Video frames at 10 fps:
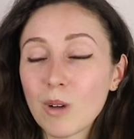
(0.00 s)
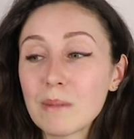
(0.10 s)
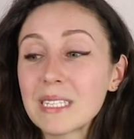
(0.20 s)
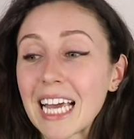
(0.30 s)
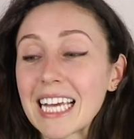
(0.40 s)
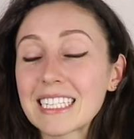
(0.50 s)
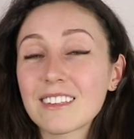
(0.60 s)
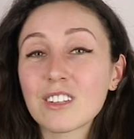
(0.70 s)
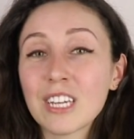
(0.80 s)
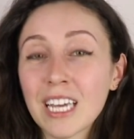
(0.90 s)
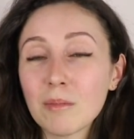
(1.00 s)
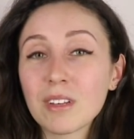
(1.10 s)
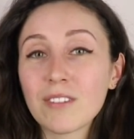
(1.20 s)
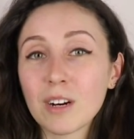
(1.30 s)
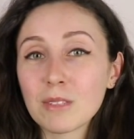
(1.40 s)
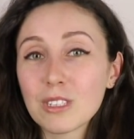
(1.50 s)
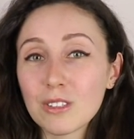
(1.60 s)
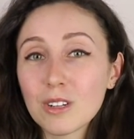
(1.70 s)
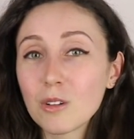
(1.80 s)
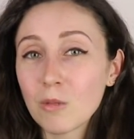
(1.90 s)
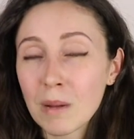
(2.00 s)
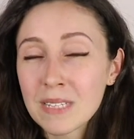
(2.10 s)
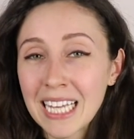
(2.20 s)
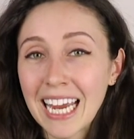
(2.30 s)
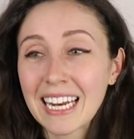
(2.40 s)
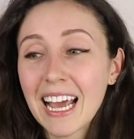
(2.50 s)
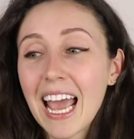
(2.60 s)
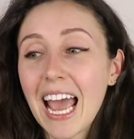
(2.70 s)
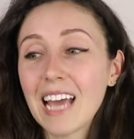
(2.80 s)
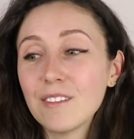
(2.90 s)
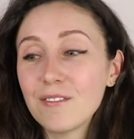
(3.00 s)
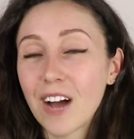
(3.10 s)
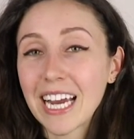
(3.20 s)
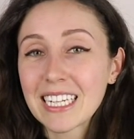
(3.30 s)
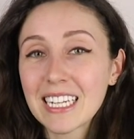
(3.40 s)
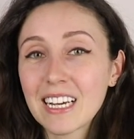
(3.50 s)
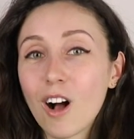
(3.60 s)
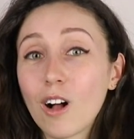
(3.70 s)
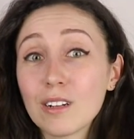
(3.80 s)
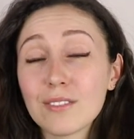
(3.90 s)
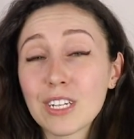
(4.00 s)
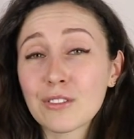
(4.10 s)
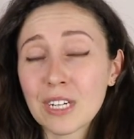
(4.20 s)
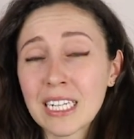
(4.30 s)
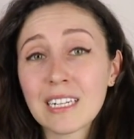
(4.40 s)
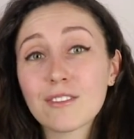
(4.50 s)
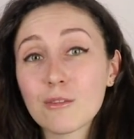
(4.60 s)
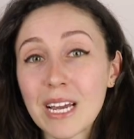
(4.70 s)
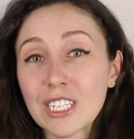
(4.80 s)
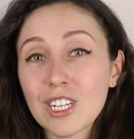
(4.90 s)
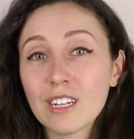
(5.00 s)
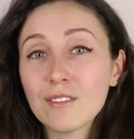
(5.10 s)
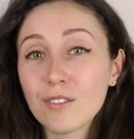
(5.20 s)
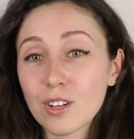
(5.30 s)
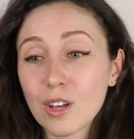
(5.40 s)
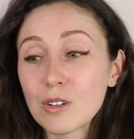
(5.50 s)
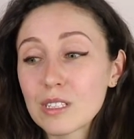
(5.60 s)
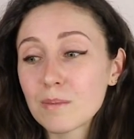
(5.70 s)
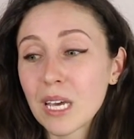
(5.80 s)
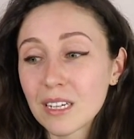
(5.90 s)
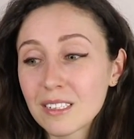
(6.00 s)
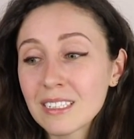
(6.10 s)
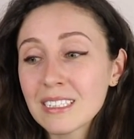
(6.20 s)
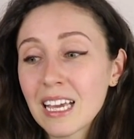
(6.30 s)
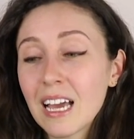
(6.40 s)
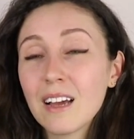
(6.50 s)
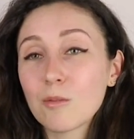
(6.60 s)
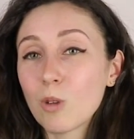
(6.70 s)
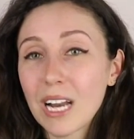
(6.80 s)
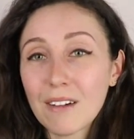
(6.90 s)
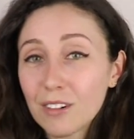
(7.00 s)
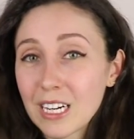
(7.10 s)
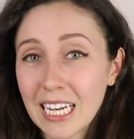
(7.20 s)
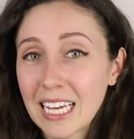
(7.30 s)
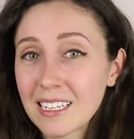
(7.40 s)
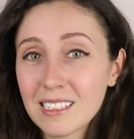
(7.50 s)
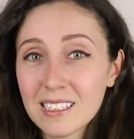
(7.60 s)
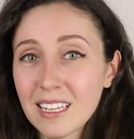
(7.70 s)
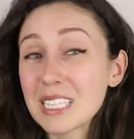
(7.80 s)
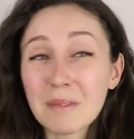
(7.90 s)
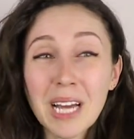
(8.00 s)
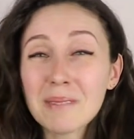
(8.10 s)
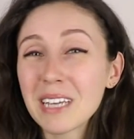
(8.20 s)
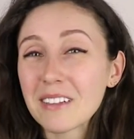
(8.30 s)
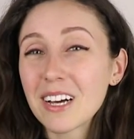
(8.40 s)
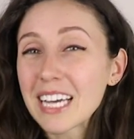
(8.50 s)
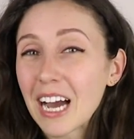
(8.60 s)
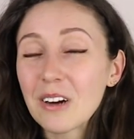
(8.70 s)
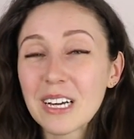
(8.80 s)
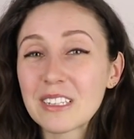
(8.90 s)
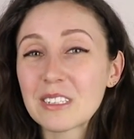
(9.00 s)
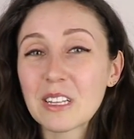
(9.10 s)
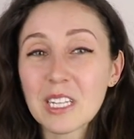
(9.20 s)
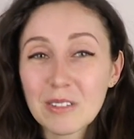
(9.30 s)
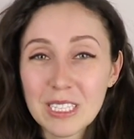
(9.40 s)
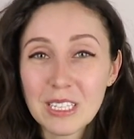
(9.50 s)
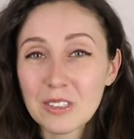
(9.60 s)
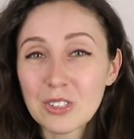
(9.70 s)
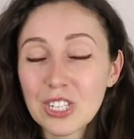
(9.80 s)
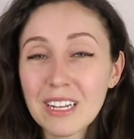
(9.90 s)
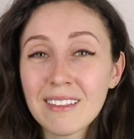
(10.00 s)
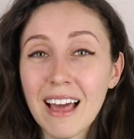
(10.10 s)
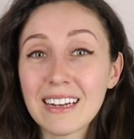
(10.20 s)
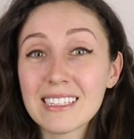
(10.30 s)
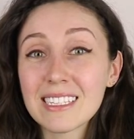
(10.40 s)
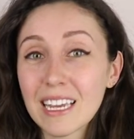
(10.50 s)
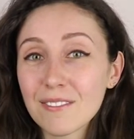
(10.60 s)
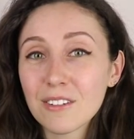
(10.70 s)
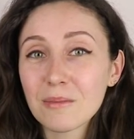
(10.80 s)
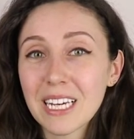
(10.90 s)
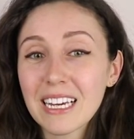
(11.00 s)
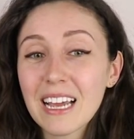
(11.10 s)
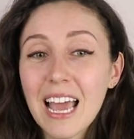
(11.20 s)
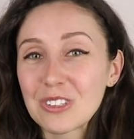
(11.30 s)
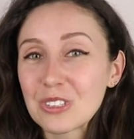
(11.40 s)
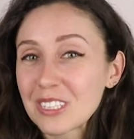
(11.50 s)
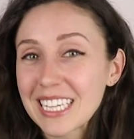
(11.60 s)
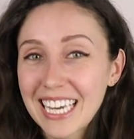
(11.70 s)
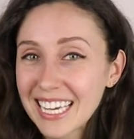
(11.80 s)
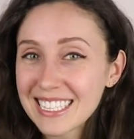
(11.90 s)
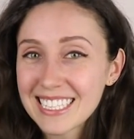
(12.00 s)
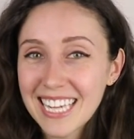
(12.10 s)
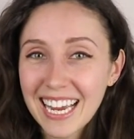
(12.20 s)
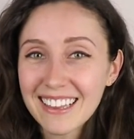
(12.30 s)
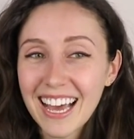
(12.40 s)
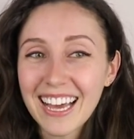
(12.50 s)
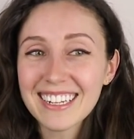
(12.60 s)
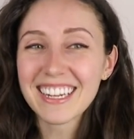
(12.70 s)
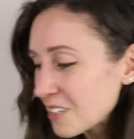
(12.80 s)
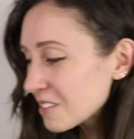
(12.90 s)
websites, looking up the pharmaceutical website, and finding all of the ingredient information for those pills, whatever it is. Sometimes I look out and there's a liquid solution that is safe for me. Usually kids take that.